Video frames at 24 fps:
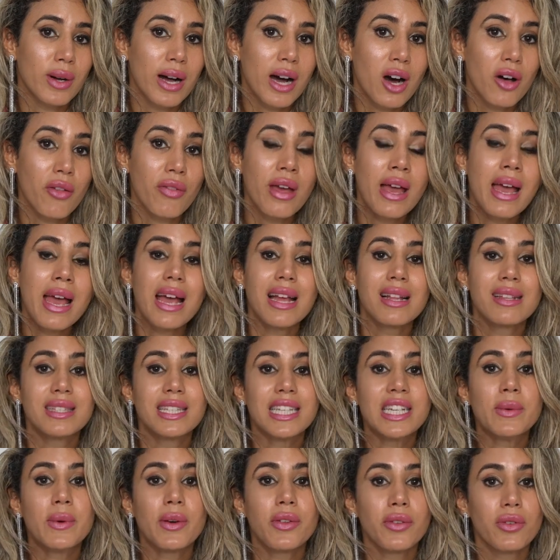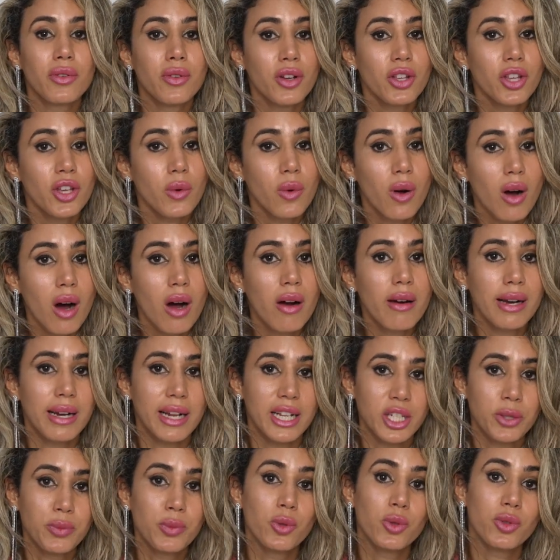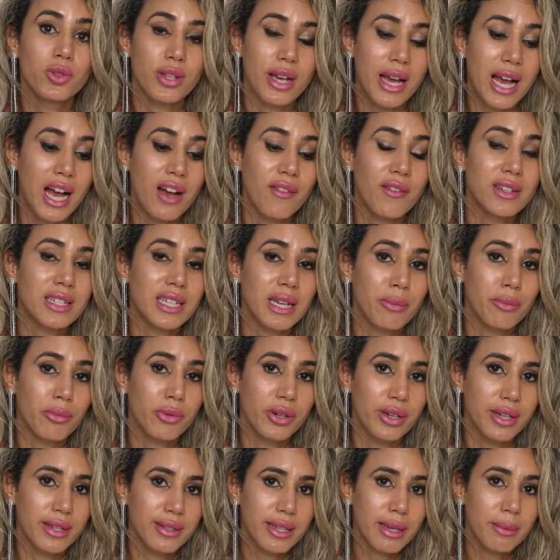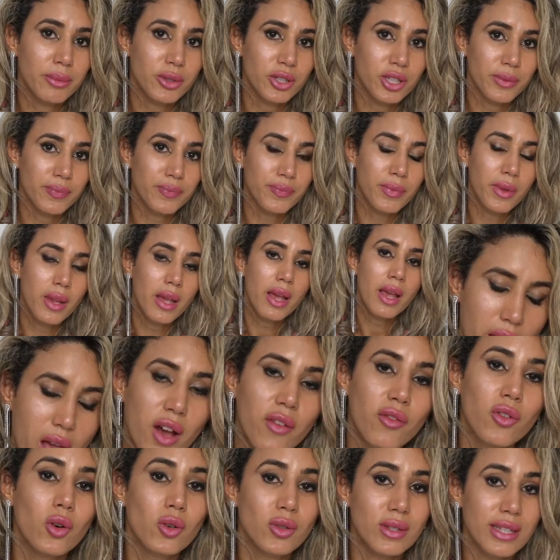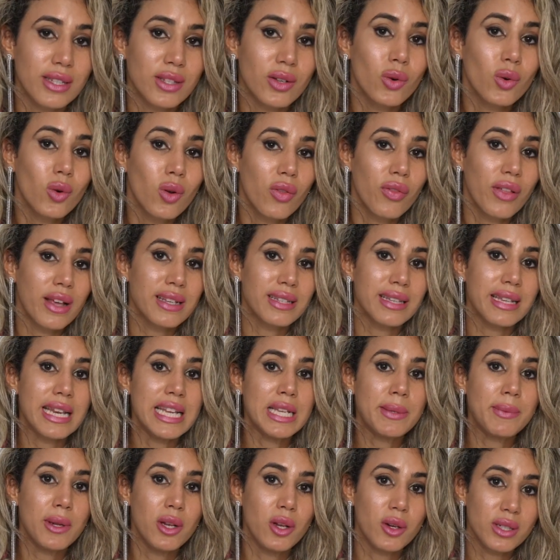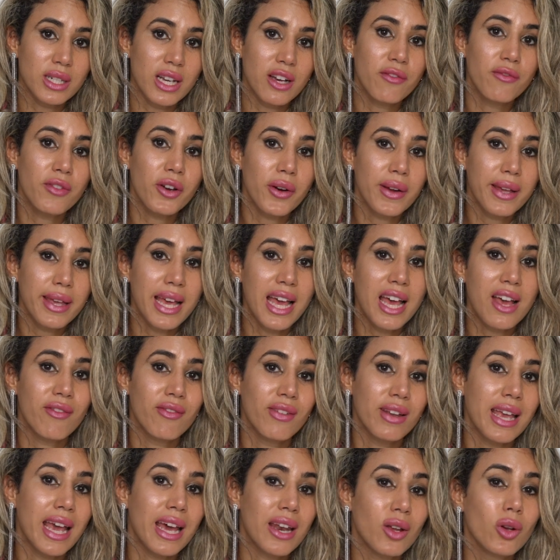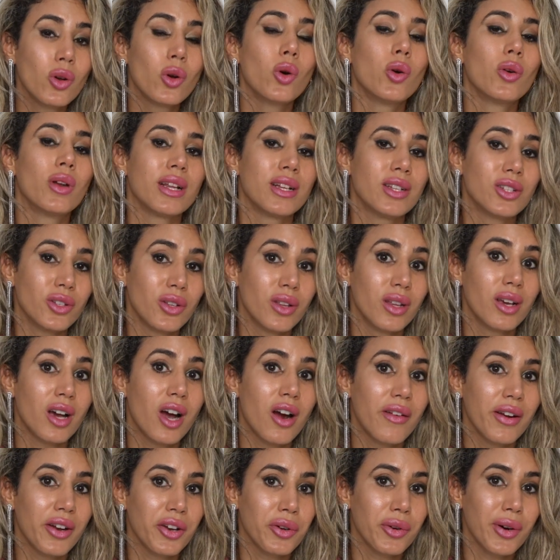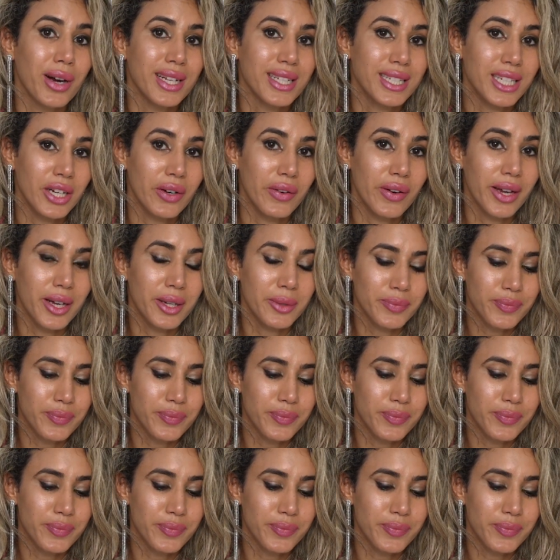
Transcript: health and see whether or not you are eligible to have a temporary exemption. Of course, these are all things that need to be looked at very carefully and according to the current criteria.